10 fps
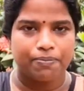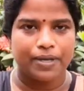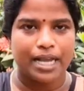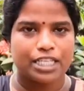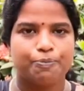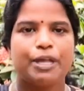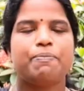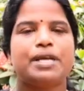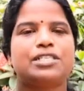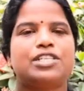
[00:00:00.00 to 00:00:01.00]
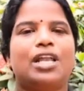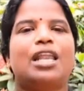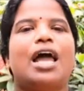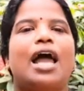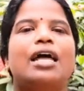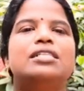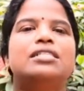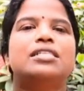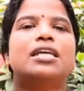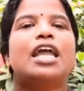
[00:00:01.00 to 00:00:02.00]
experimental
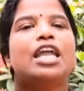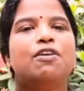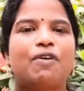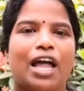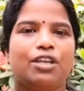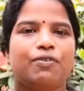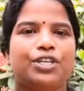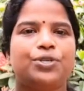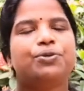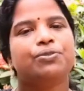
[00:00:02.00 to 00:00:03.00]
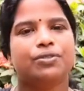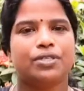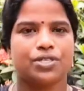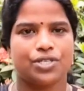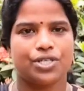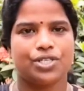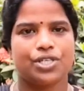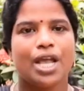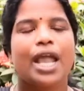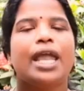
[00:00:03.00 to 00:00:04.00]
and evaluative research.
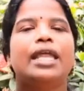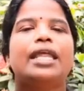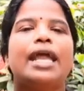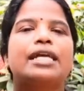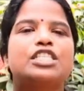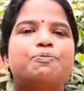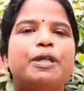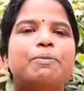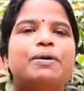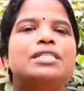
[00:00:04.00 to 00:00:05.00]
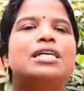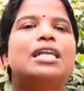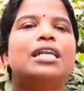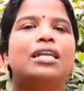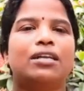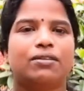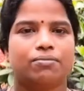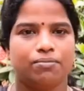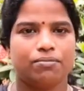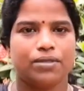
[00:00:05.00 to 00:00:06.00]
In experimental
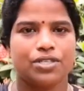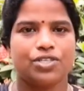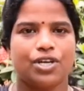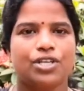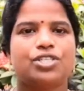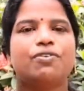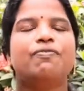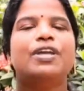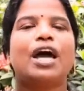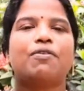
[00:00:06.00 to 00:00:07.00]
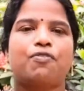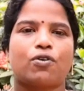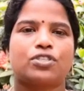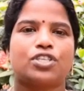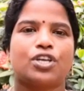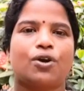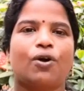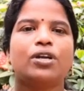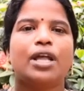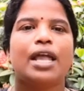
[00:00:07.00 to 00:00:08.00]
research, we are focusing
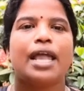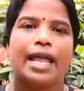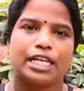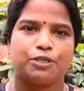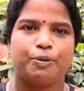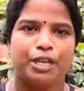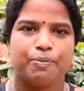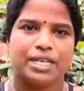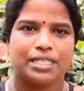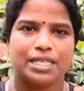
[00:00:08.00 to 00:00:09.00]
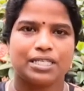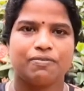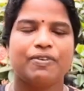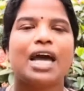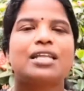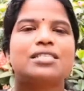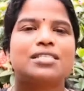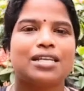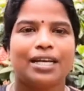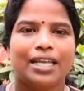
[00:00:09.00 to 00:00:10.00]
on experiments. We are
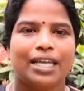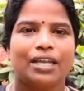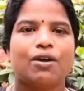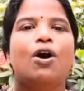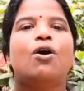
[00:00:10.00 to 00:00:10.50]
studying